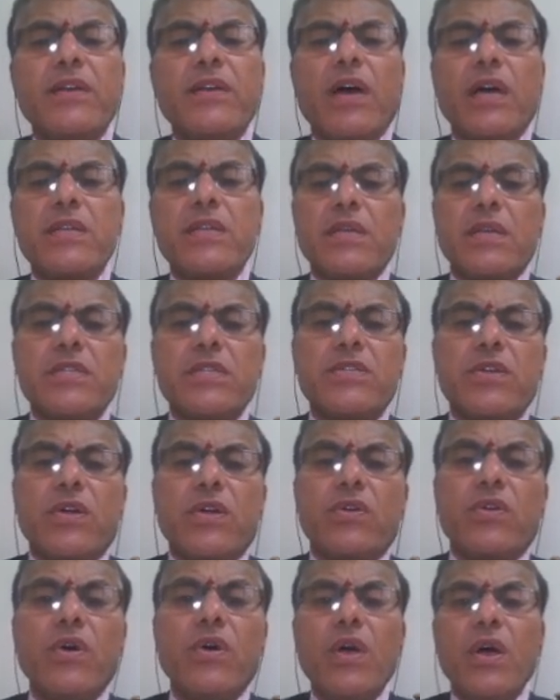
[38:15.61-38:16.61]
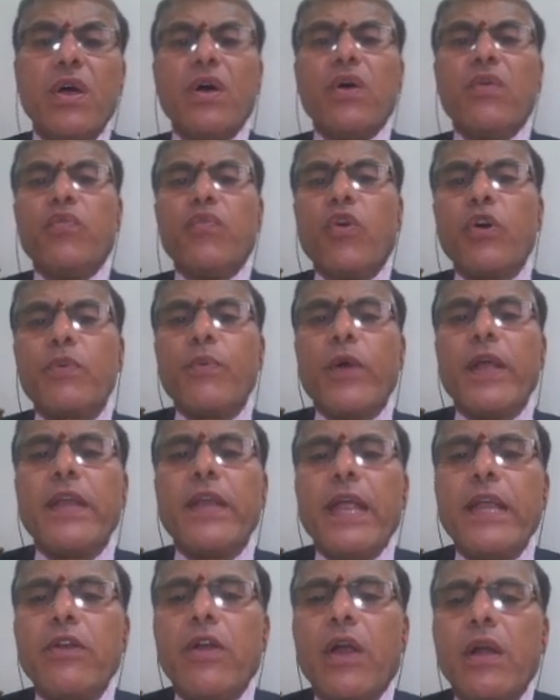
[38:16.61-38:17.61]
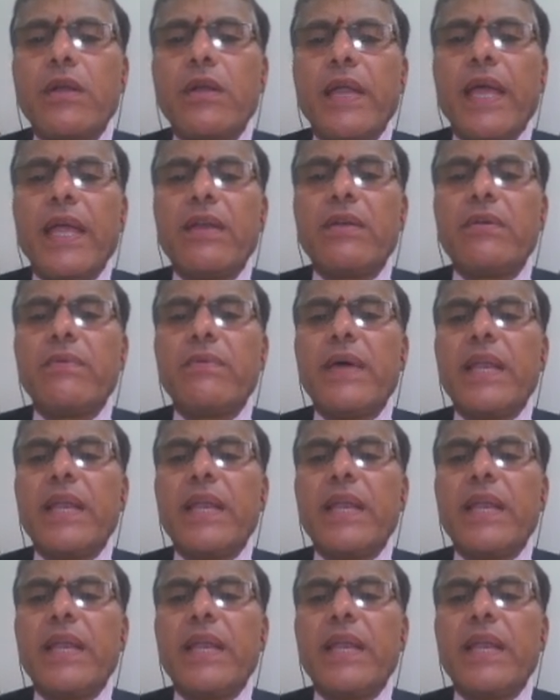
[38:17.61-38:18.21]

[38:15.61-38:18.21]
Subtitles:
and torsion is equal to 4.909,